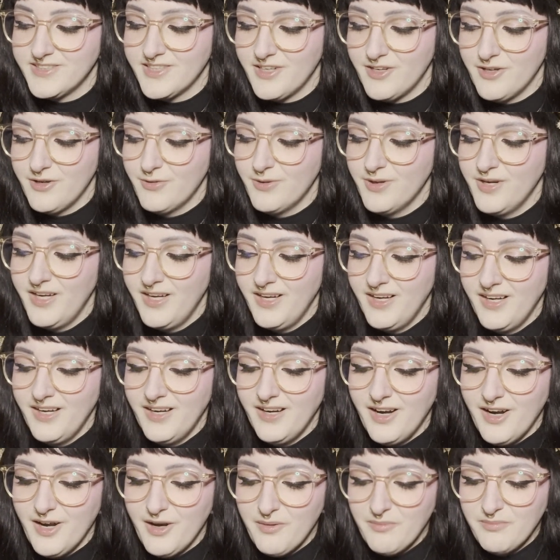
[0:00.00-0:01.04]
So
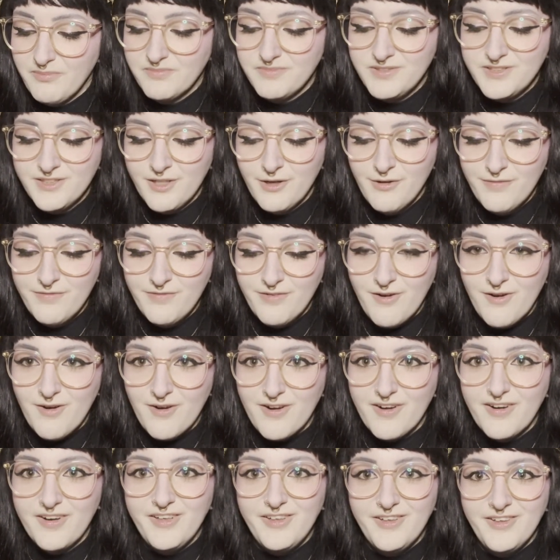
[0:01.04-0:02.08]
so
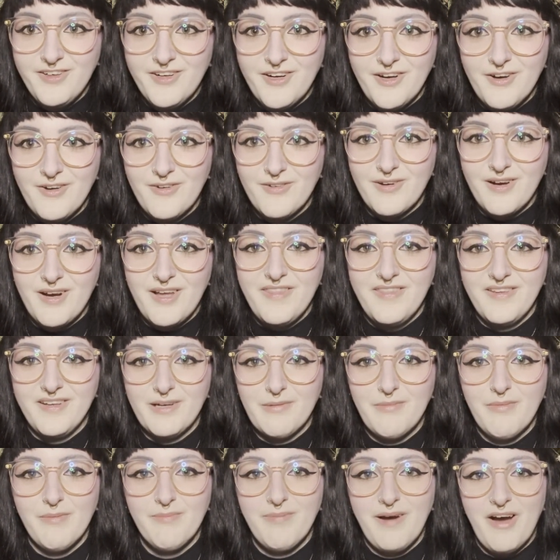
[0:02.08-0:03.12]
far, you know, I think
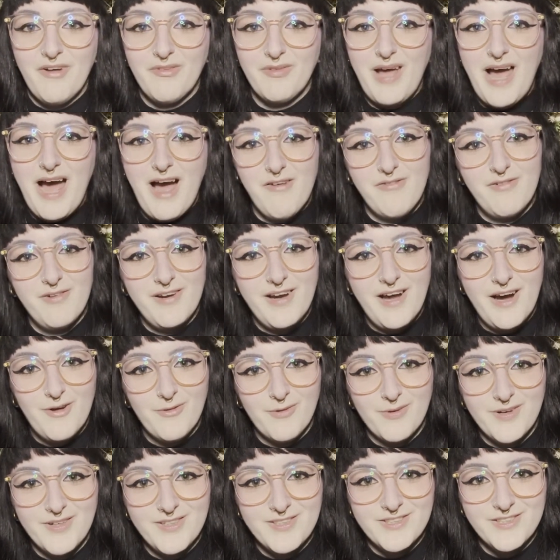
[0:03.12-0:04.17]
I'm about half an
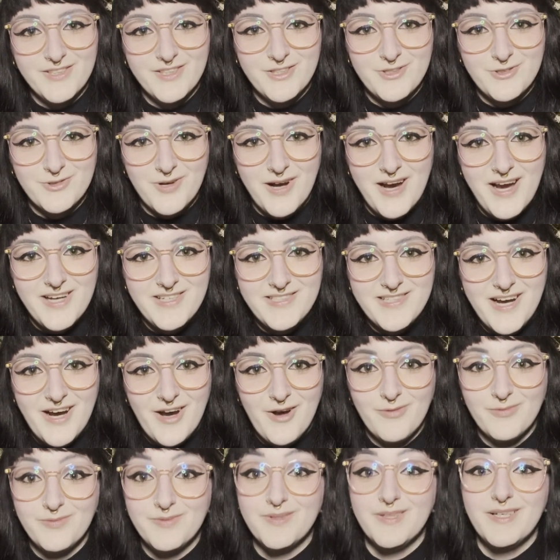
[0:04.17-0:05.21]
hour into the dry
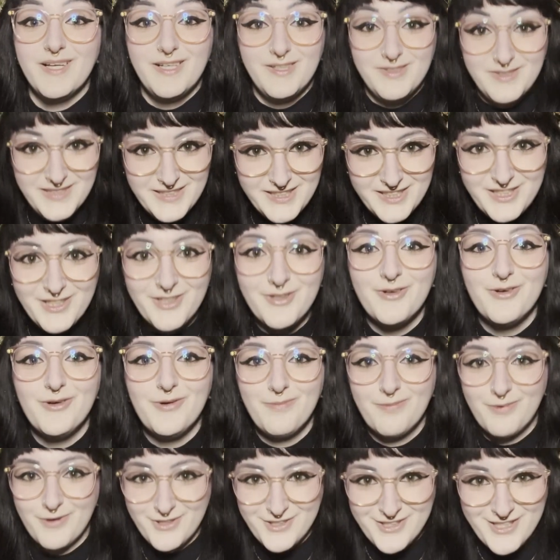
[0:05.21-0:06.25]
down, still
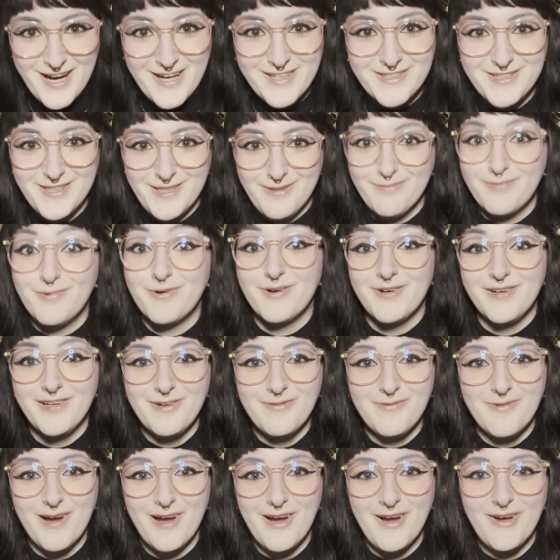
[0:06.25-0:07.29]
projecting pretty
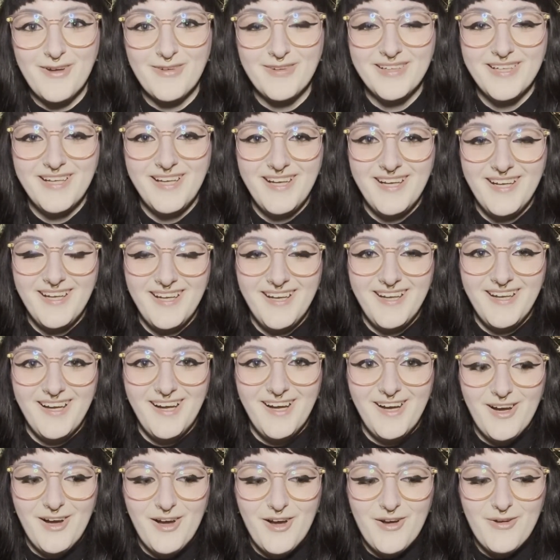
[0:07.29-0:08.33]
well.
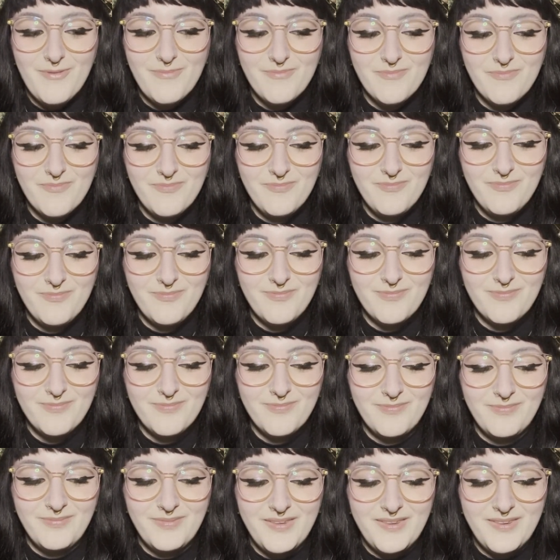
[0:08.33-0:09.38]

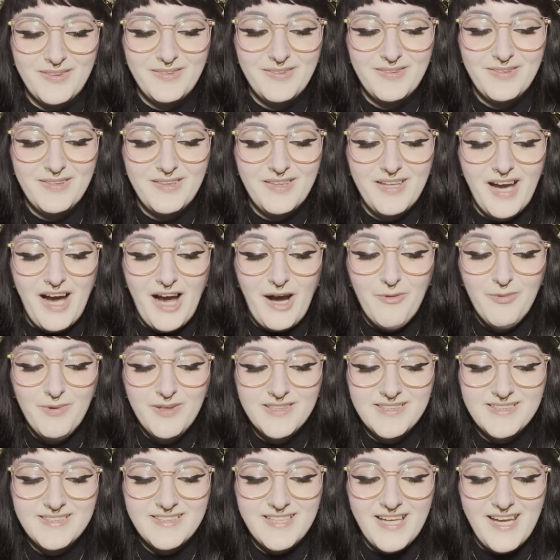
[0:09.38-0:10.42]
I
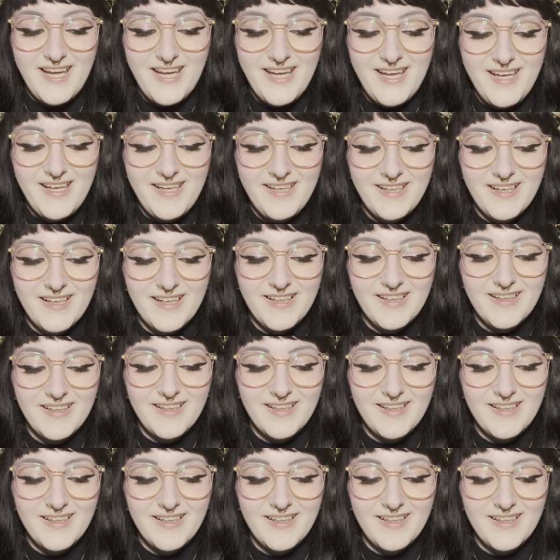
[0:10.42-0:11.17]
would say,